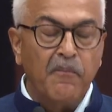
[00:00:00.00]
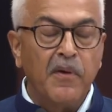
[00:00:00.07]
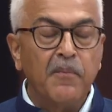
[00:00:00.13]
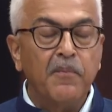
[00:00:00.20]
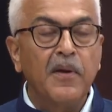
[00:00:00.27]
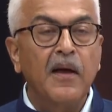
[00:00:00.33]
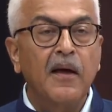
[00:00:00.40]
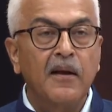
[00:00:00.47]

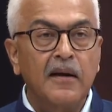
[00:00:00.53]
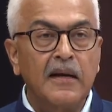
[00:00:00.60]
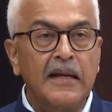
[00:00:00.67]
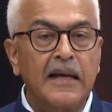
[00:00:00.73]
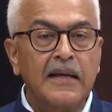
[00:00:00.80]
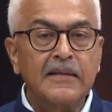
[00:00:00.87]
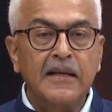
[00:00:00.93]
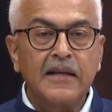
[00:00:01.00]
BPR&D
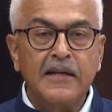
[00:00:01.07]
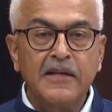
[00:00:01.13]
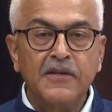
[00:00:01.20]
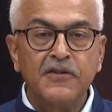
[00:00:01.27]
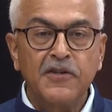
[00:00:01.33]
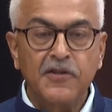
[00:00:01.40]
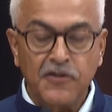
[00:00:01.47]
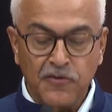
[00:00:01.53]
as an
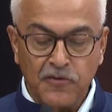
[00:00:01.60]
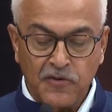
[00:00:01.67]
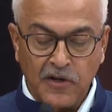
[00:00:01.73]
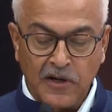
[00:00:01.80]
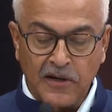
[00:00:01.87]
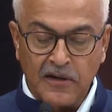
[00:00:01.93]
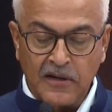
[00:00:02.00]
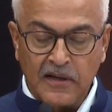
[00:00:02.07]

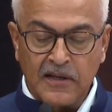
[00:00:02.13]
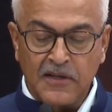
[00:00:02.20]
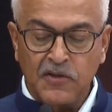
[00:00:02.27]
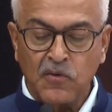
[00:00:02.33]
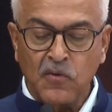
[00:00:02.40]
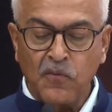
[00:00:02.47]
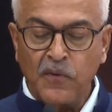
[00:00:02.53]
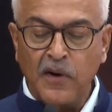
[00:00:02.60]
institution is
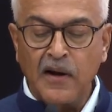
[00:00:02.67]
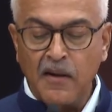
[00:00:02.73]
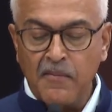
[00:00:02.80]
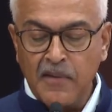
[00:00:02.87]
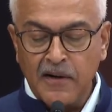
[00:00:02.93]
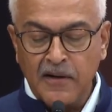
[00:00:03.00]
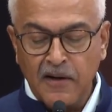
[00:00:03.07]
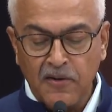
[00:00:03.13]
so
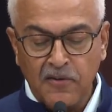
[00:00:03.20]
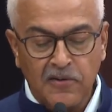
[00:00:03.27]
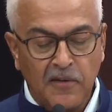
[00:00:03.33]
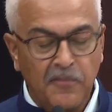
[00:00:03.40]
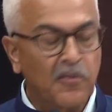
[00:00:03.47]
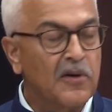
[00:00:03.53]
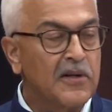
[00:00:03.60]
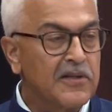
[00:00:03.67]
fundamental to the
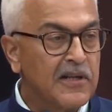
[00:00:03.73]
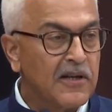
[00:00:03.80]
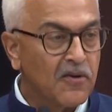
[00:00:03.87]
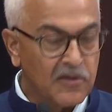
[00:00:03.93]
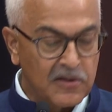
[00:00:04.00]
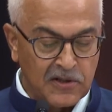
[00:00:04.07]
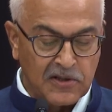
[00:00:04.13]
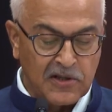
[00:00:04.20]
police
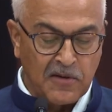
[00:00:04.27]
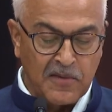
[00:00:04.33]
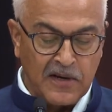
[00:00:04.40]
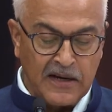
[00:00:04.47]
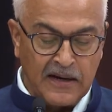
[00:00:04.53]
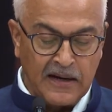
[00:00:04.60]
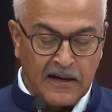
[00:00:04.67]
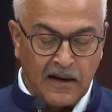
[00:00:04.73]
ecosystem in
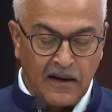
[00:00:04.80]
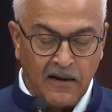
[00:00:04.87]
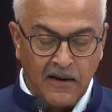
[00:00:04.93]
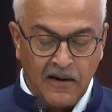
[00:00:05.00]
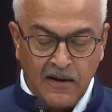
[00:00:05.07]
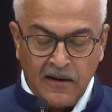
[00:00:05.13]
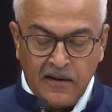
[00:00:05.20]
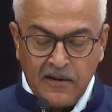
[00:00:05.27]
India.
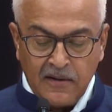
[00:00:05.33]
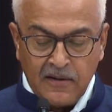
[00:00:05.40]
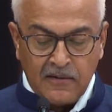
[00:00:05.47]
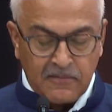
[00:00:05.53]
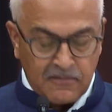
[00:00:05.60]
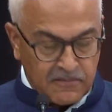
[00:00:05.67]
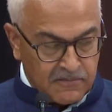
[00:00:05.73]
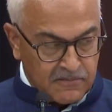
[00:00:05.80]

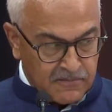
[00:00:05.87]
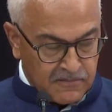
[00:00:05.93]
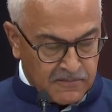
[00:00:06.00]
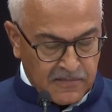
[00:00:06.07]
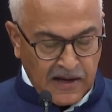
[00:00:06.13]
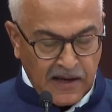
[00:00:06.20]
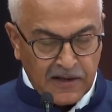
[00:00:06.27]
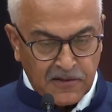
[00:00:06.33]

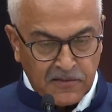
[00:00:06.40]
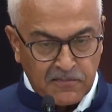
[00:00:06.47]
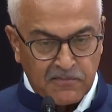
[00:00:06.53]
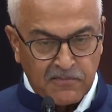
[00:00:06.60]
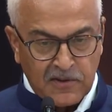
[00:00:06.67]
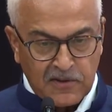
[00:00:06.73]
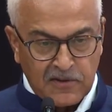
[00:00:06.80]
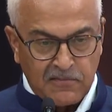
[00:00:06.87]
As
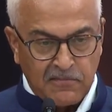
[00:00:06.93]
Mr.